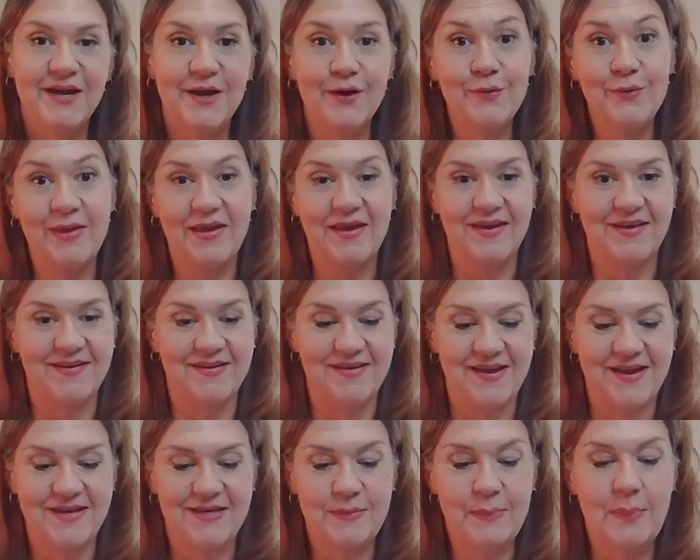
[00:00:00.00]
Okay,
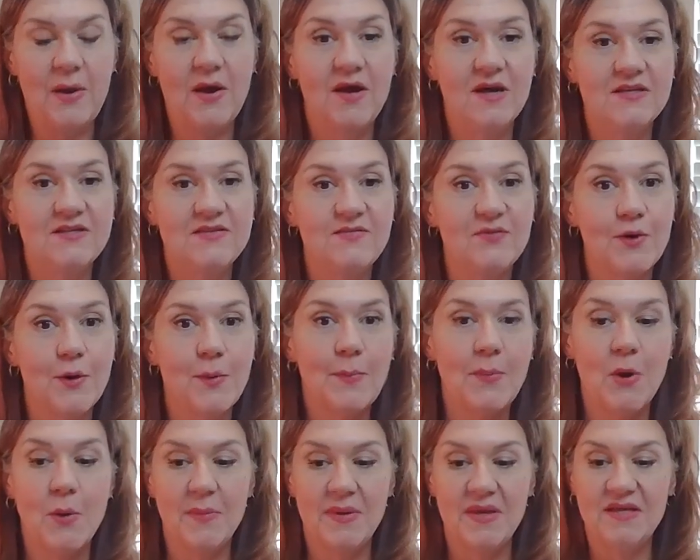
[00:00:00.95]
I had to pause for a
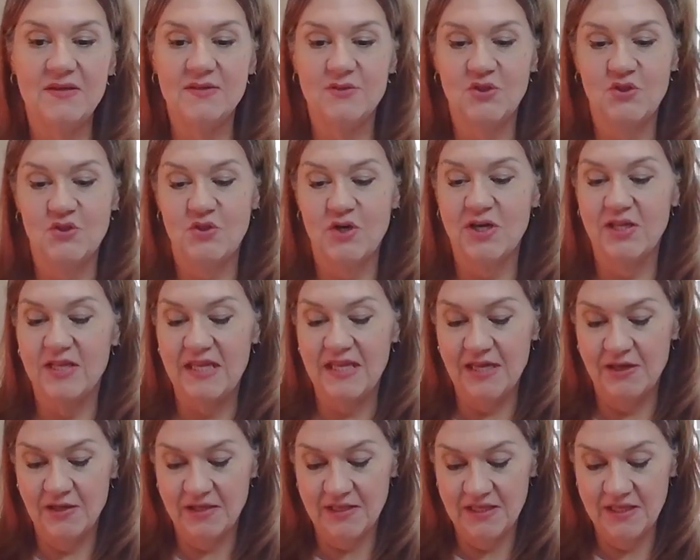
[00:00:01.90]
moment and
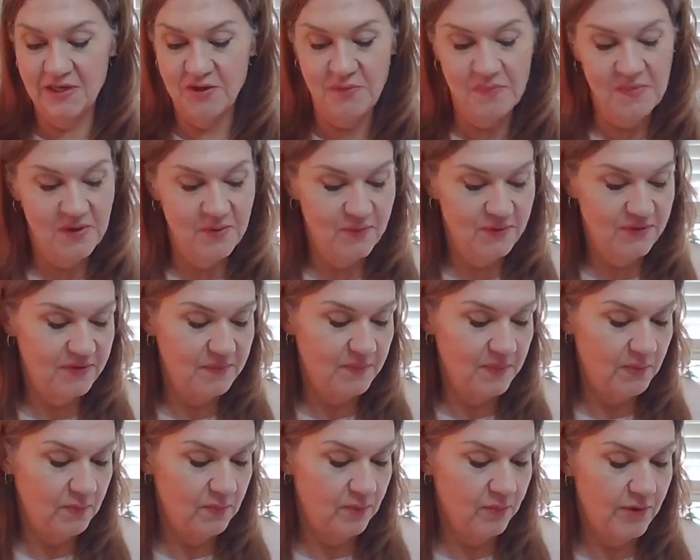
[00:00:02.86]
struggling a little bit with the
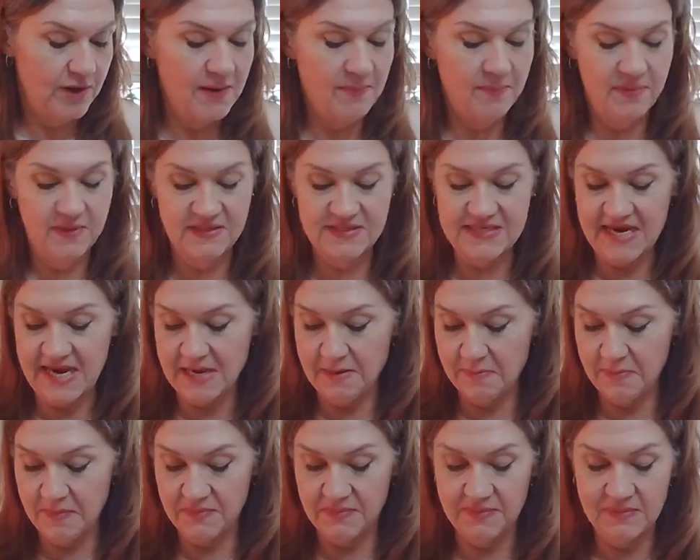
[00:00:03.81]
bubble wrap and tape.
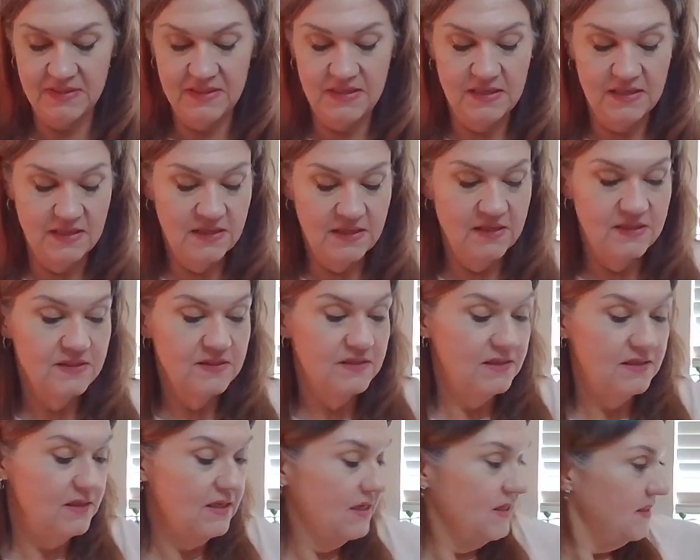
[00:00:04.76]

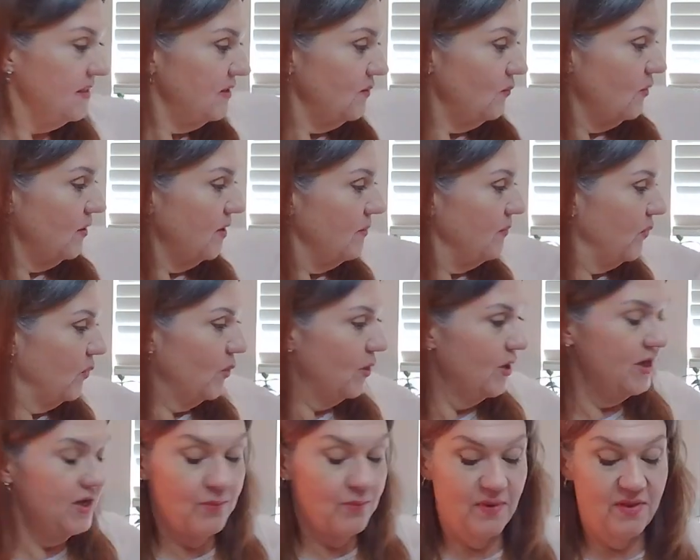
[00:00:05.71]
I didn't want to bore
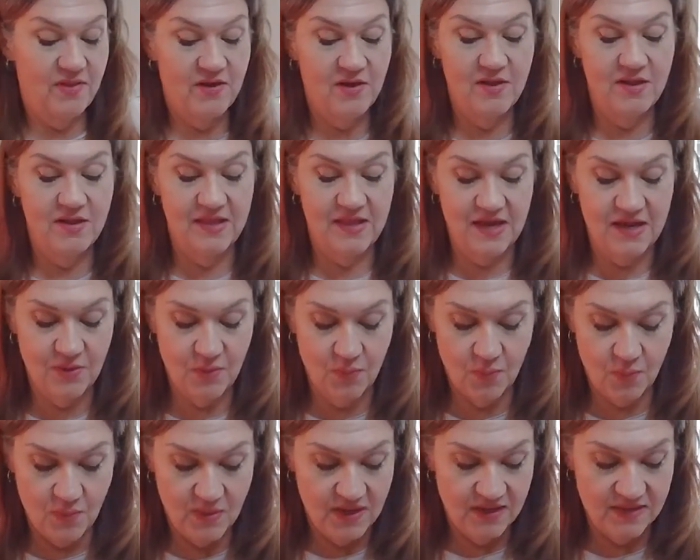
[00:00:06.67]
you with all of that
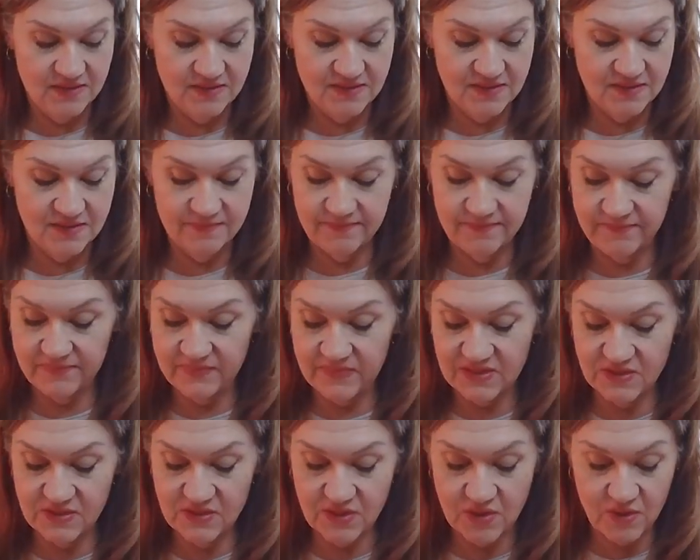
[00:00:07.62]
noise.
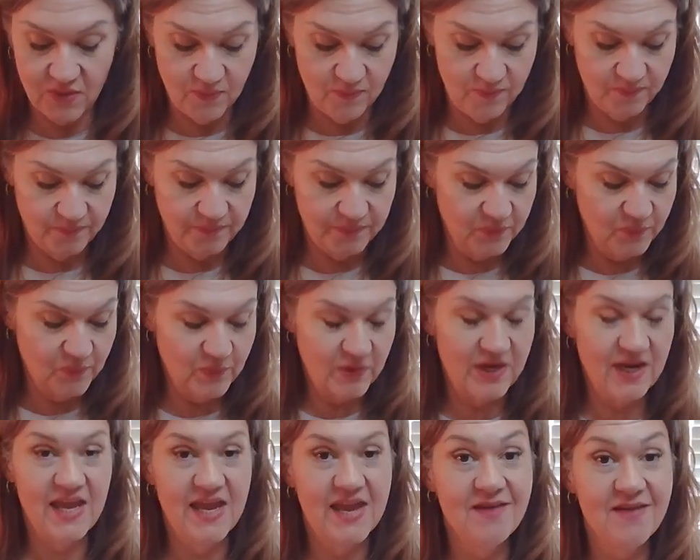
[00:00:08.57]
So,
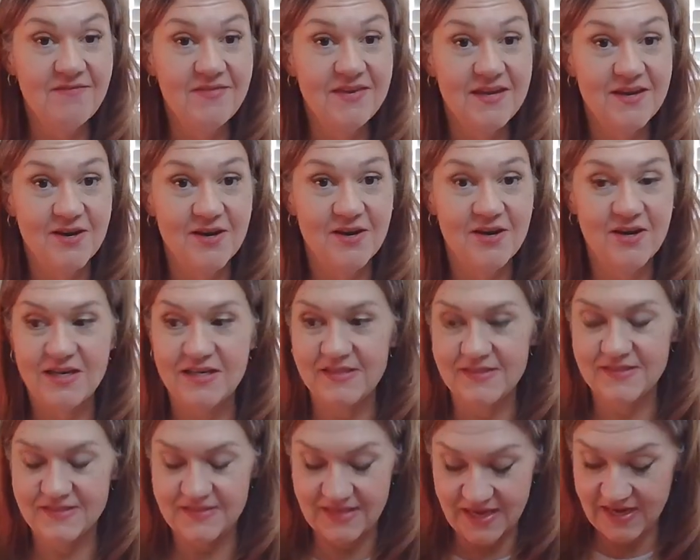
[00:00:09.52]
what I have here
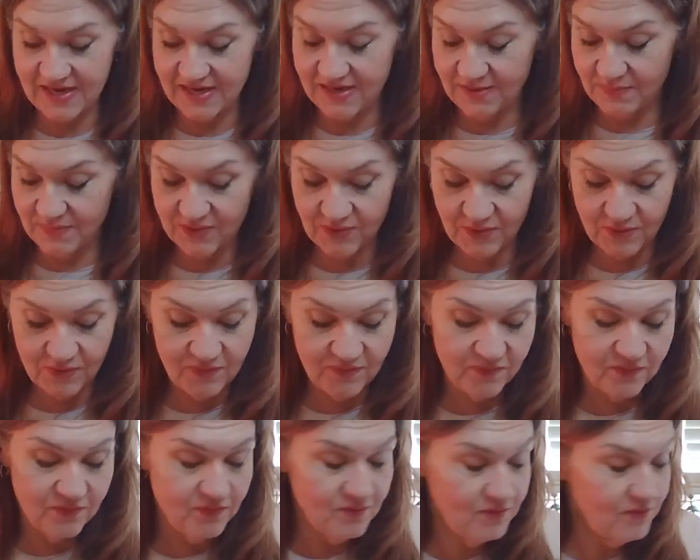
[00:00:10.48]
is a
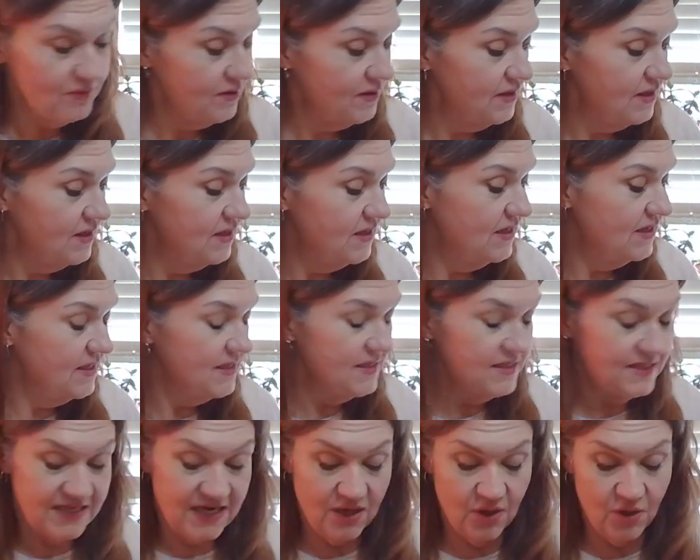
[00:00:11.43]
beautiful
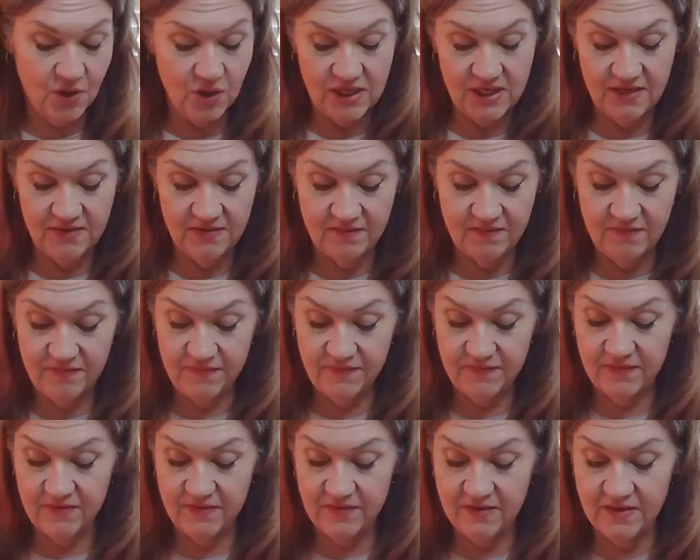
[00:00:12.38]
decorative
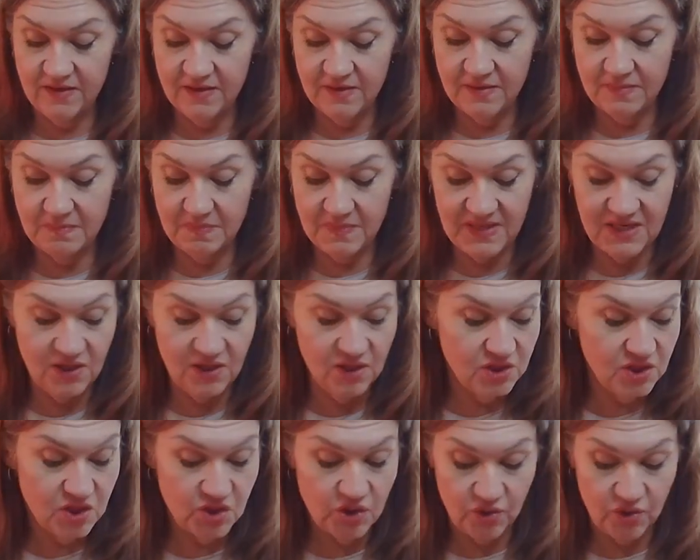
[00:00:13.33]

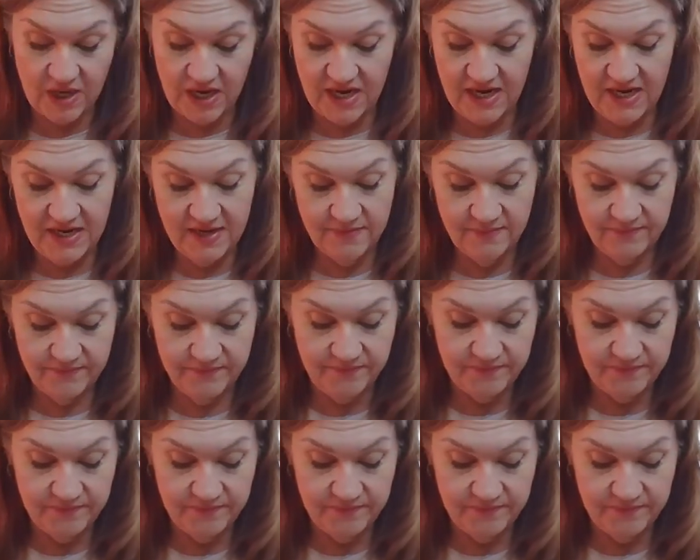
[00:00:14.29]
mirrored tray